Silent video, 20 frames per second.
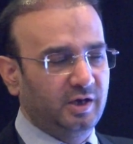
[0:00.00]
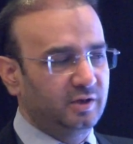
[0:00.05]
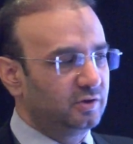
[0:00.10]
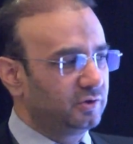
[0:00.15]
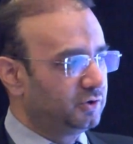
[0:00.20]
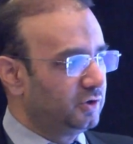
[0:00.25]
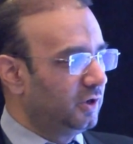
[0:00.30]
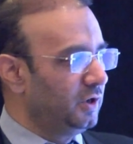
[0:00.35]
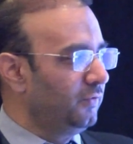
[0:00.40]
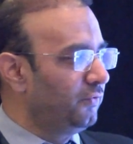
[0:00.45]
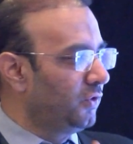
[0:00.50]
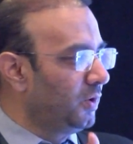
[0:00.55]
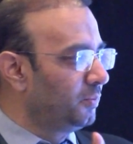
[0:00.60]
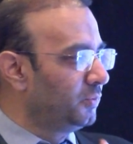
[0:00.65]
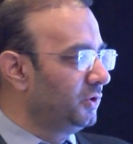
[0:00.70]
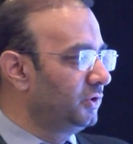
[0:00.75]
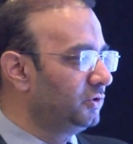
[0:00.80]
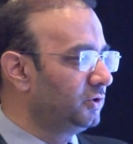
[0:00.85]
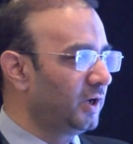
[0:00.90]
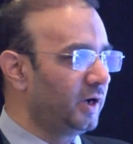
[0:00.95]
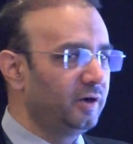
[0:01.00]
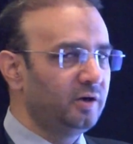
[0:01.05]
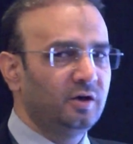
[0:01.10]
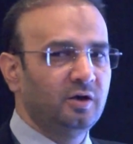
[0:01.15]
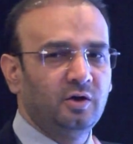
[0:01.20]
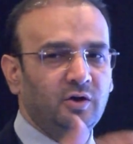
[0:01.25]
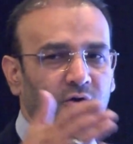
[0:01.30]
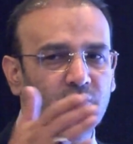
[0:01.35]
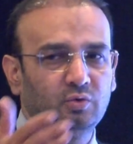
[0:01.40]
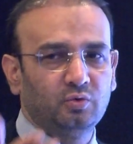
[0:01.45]
the journey from this side
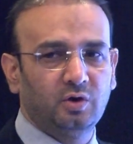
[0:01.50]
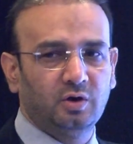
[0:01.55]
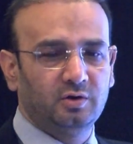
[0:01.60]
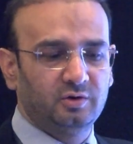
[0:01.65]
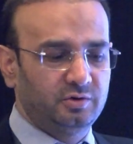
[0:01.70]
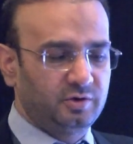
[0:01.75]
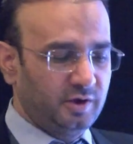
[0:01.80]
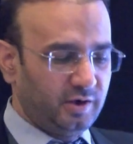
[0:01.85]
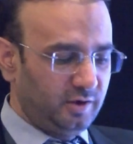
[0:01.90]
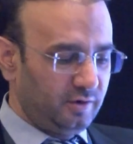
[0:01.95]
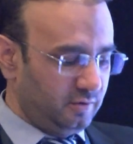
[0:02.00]
to the other side.